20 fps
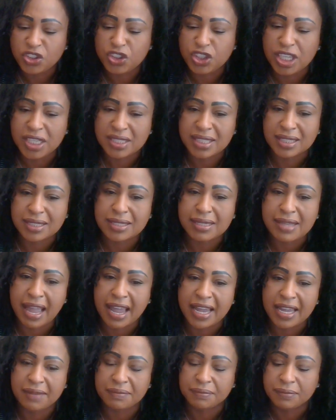Jesus'
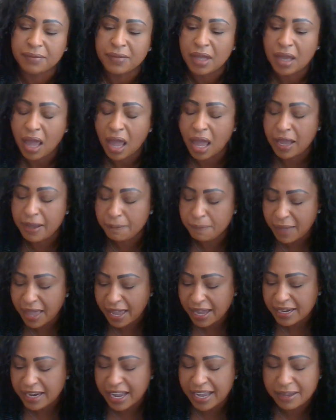name.
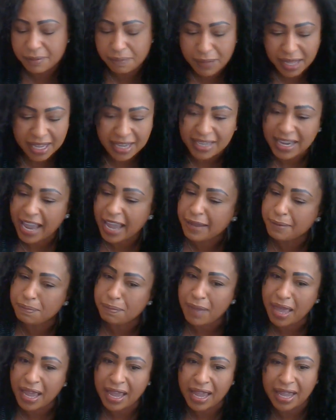Amen. Amen.
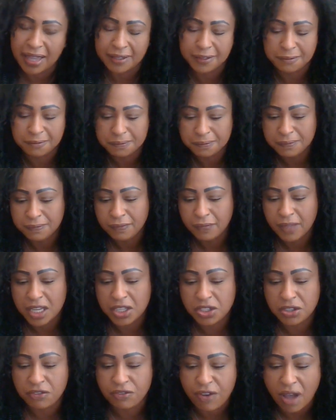Amen.
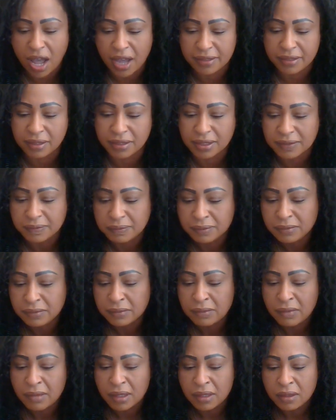Thank you, Father.
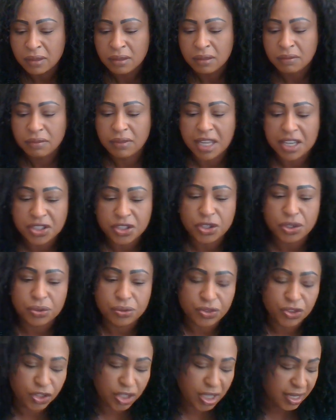Thank
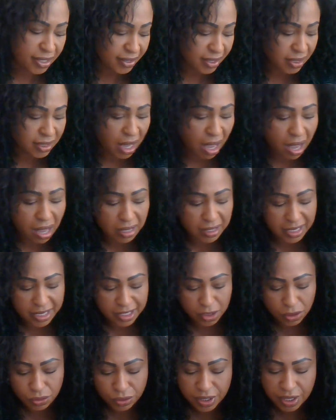you, Jesus.
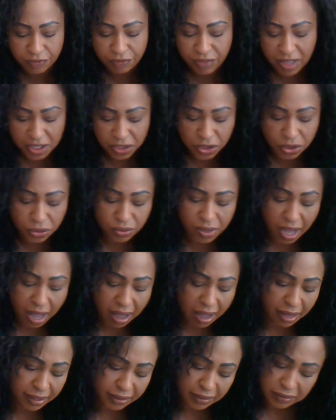Hallelujah. Thank you, God.
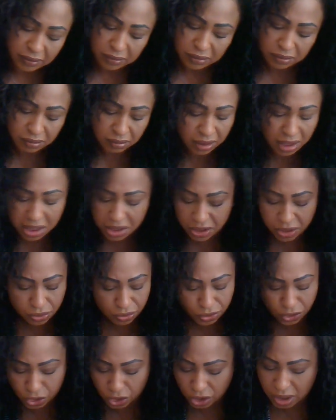Thank
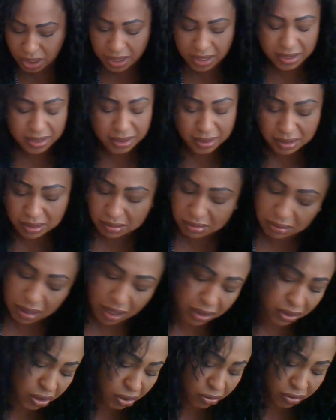you, Jesus.
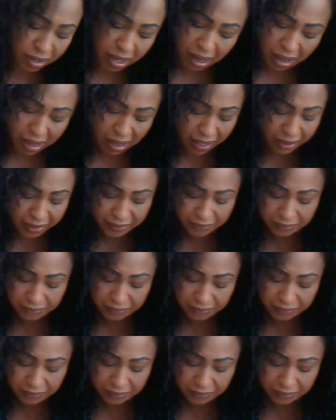Thank you, God.